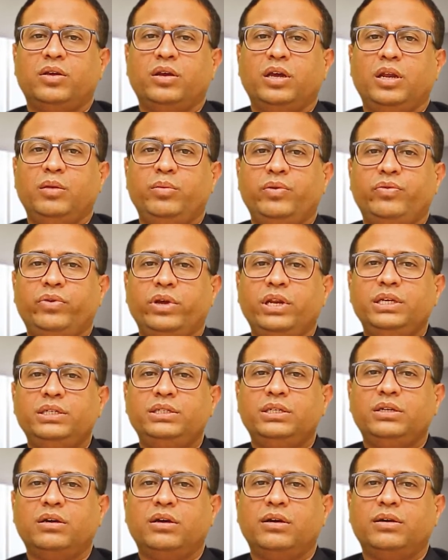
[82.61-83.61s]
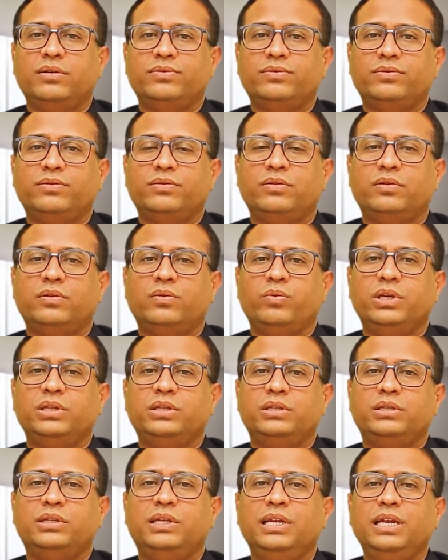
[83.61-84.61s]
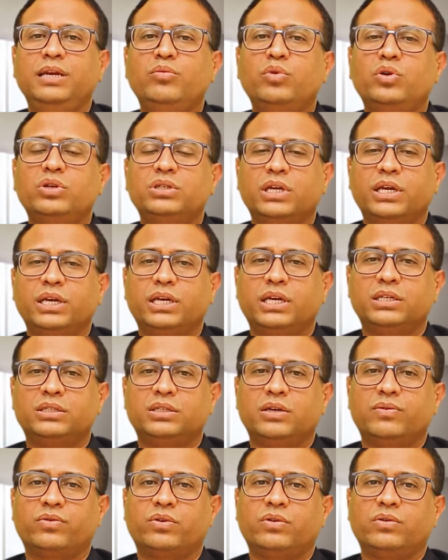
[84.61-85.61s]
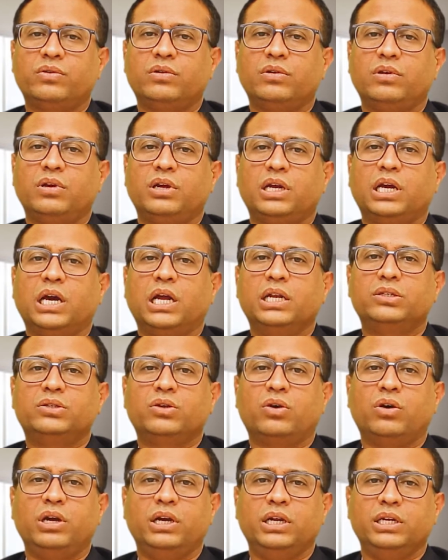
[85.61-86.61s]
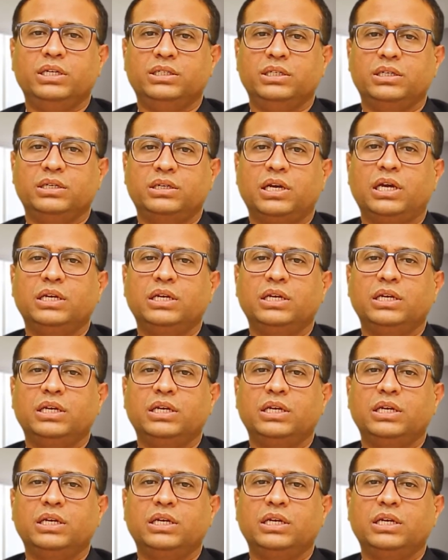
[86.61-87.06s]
they'll be finishing off with 3 more cycles of consolidation.